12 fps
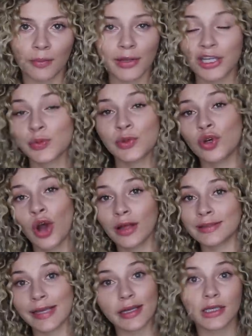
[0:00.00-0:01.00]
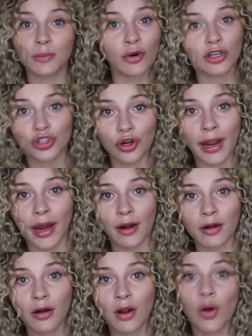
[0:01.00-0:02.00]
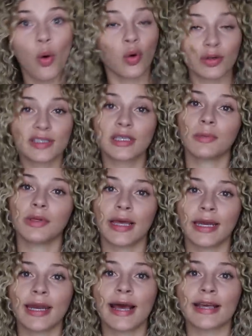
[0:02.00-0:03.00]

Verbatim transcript: because we do not daily brush our hair or stimulate it